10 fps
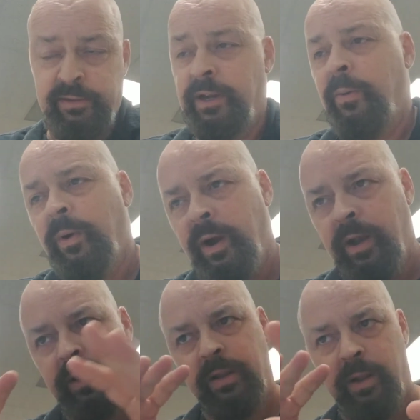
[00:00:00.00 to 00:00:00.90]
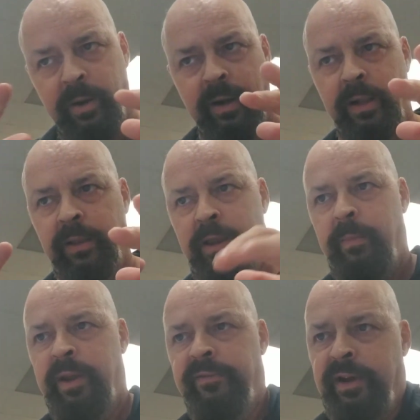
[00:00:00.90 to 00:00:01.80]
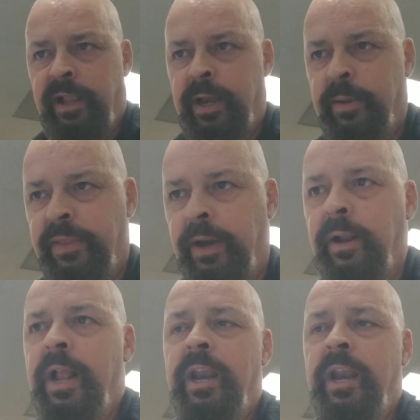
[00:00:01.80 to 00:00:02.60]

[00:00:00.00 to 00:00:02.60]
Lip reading: So we're a little bit of an alignment there.